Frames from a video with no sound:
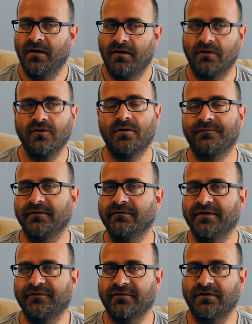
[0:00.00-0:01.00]
Although if you
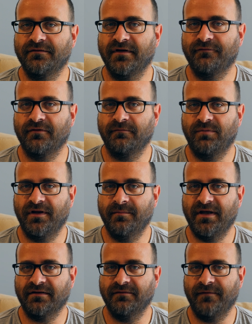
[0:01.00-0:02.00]
listen on different
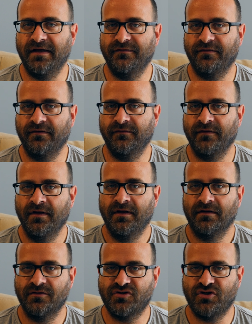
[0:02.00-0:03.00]
playback devices,
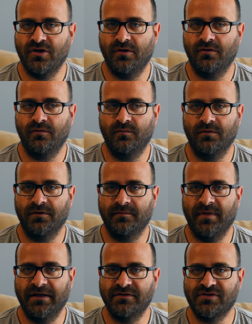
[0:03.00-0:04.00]
the show word
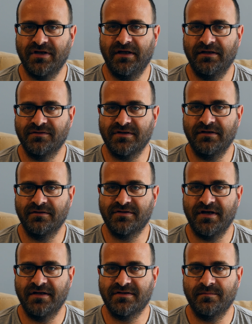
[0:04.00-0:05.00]
might change
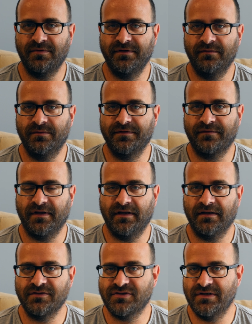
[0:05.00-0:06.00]
interchangeably with
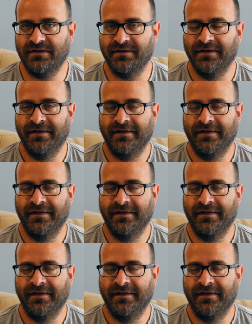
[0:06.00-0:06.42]
shit.